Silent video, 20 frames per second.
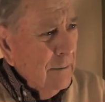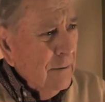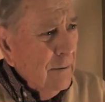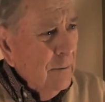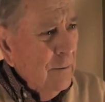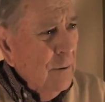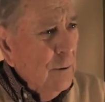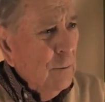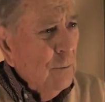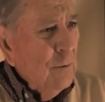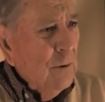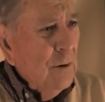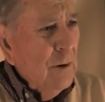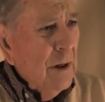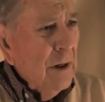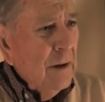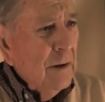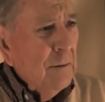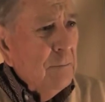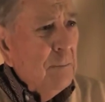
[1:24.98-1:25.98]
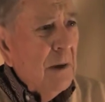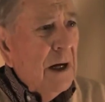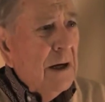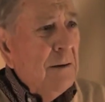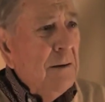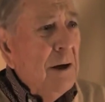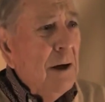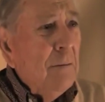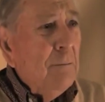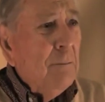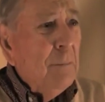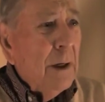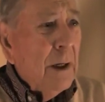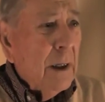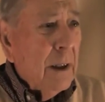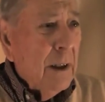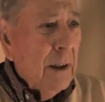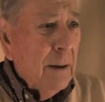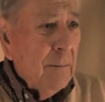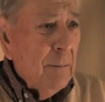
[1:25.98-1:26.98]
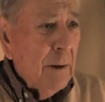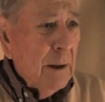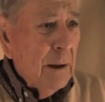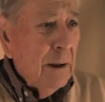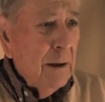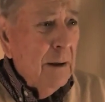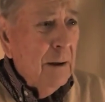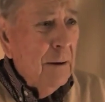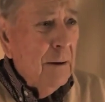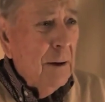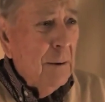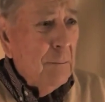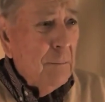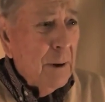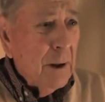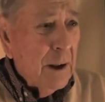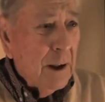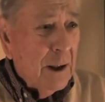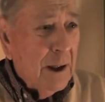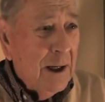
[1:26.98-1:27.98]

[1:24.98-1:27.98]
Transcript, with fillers: Nutmeg? My Nutmeg, yeah, my Little Nutmeg,